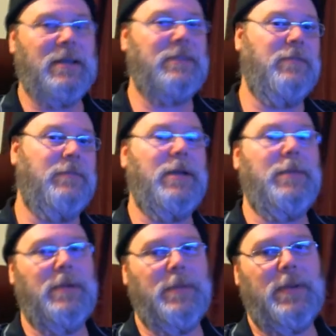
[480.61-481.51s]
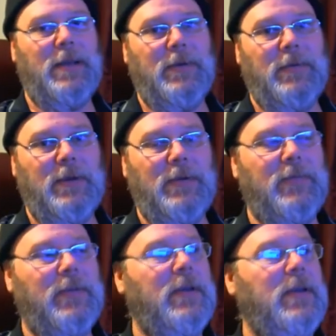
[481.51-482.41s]
extra memory to play with.
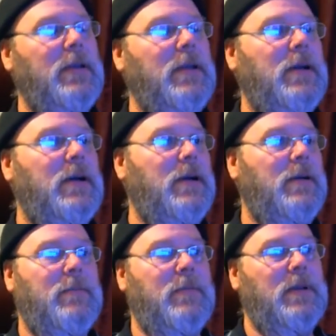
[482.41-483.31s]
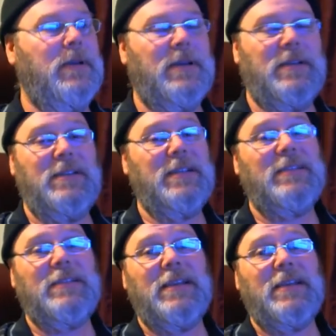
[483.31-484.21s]
A
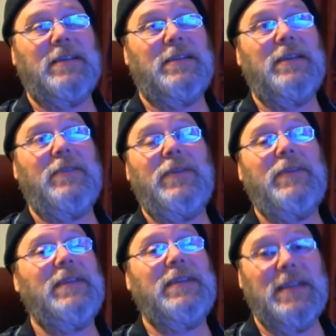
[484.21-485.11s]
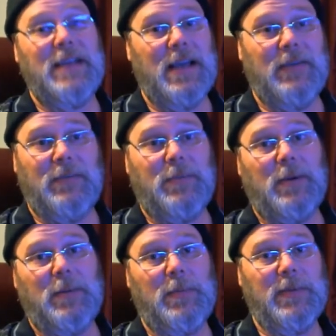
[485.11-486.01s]
1050 Ti would
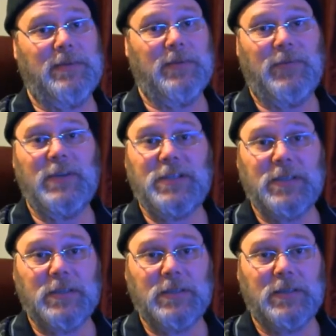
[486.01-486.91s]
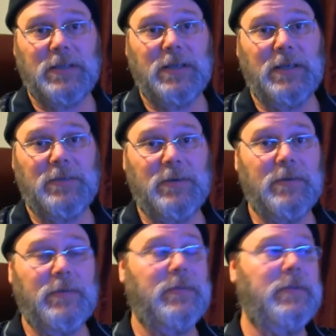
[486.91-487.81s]
probably be sufficient, to tell you the
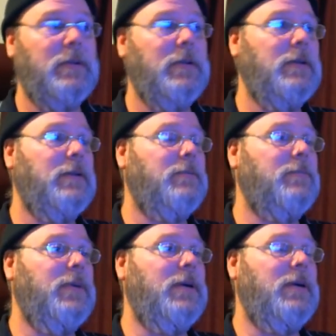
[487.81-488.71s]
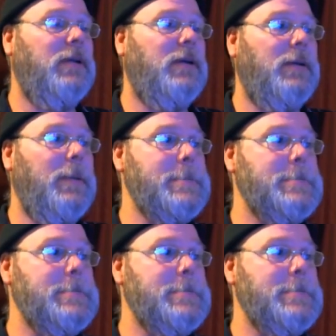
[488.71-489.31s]
truth. But